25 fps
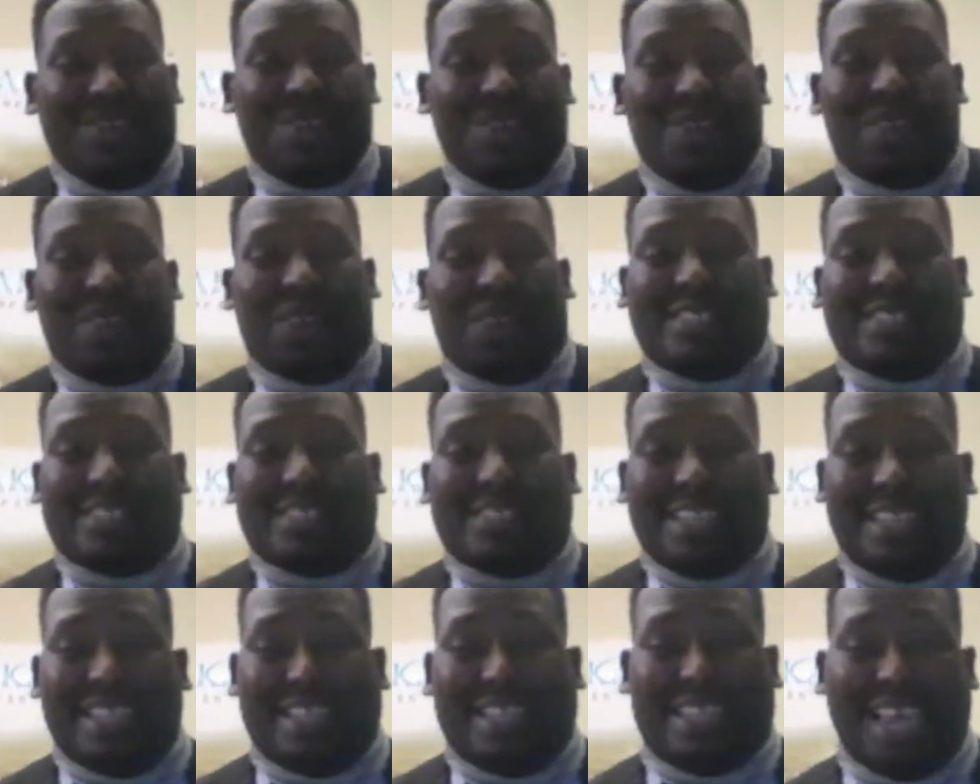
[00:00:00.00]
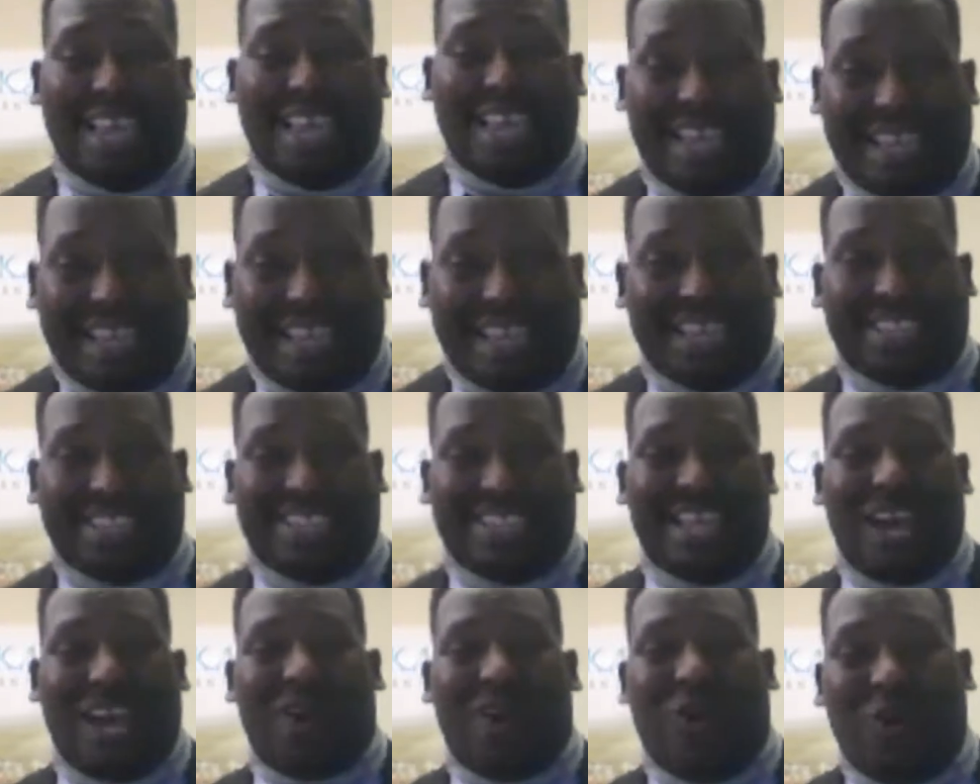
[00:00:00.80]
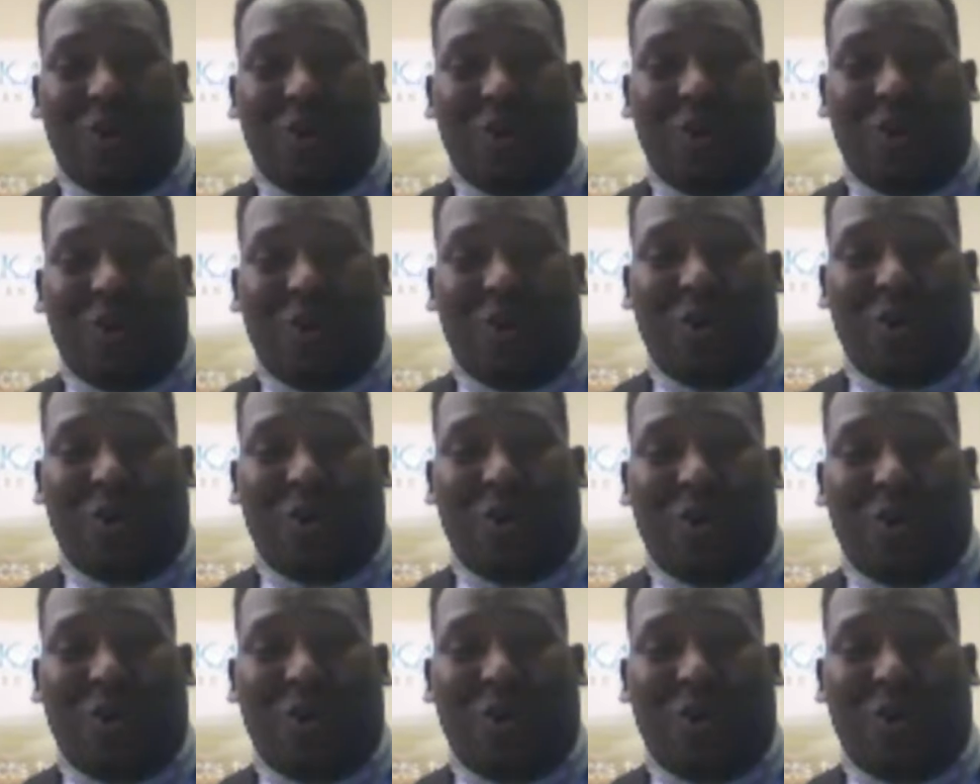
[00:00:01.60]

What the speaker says: you, if it's synthetic, it's not wholesome.